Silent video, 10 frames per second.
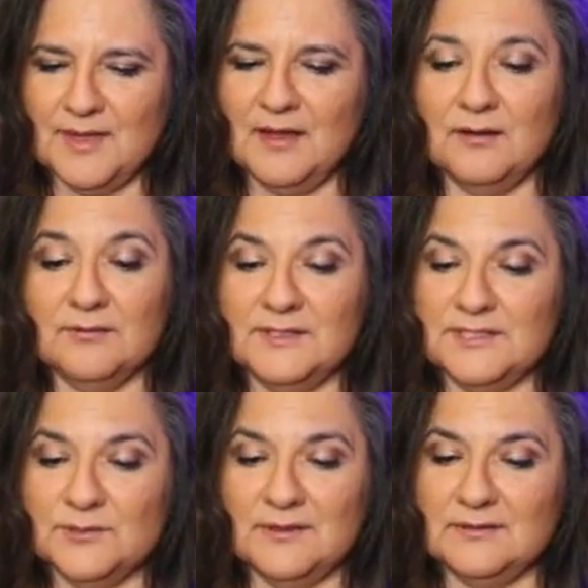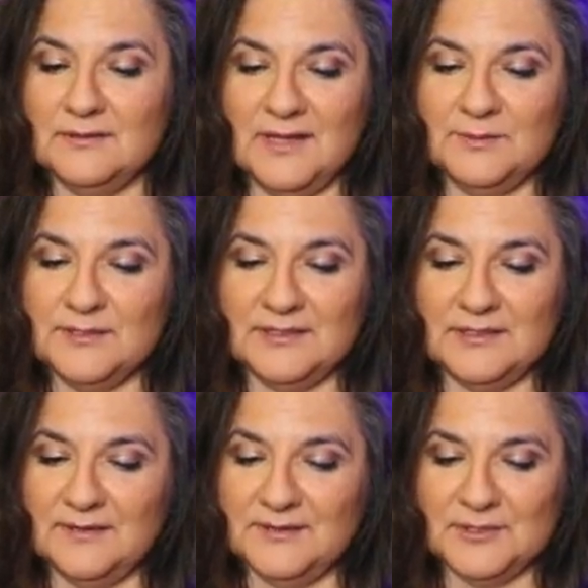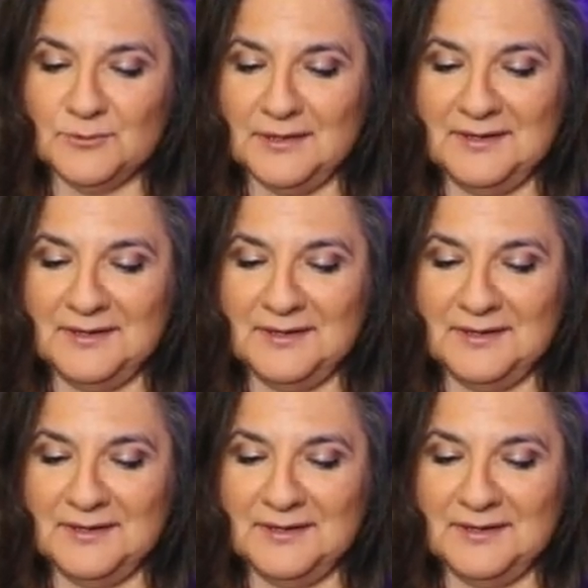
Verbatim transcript: Oh, this one. I absolutely love this one.